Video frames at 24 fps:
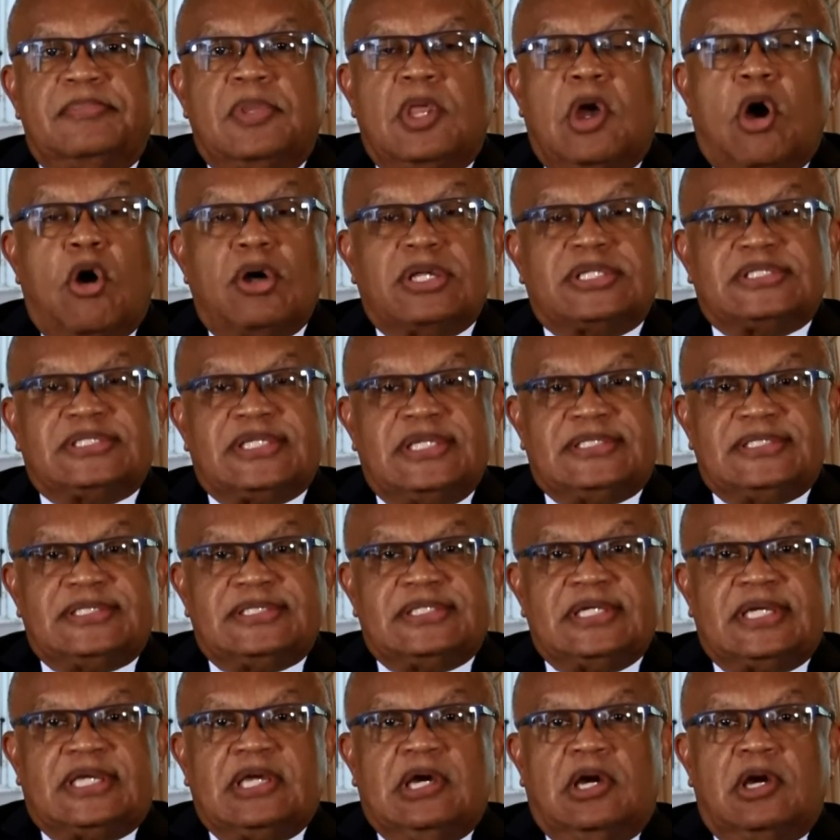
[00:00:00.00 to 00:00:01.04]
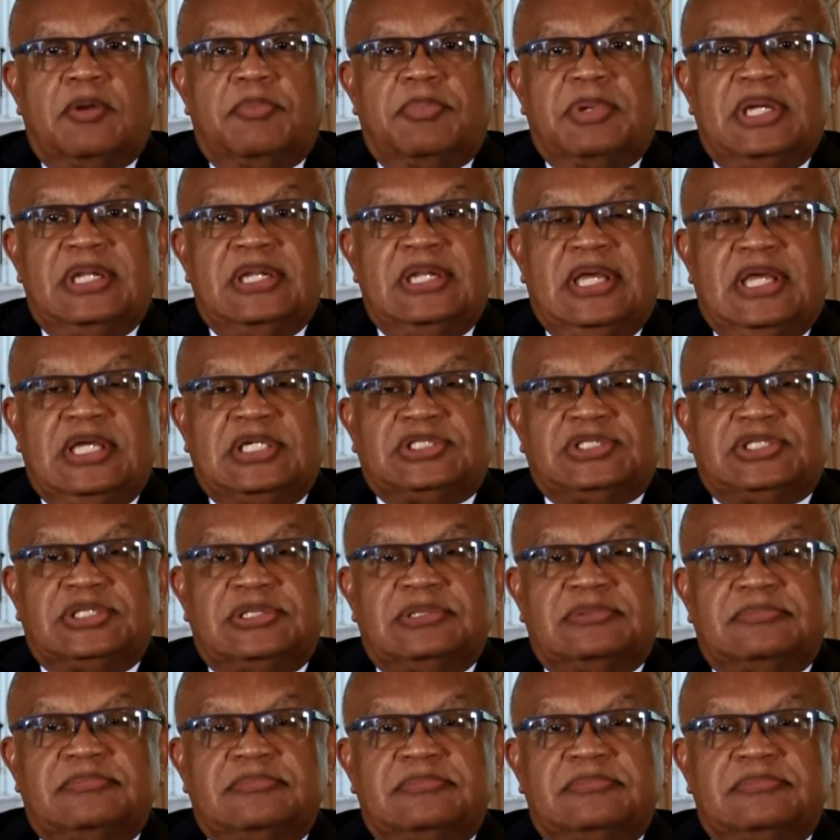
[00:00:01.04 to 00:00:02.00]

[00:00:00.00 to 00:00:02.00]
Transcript: our sister Caribbean nation.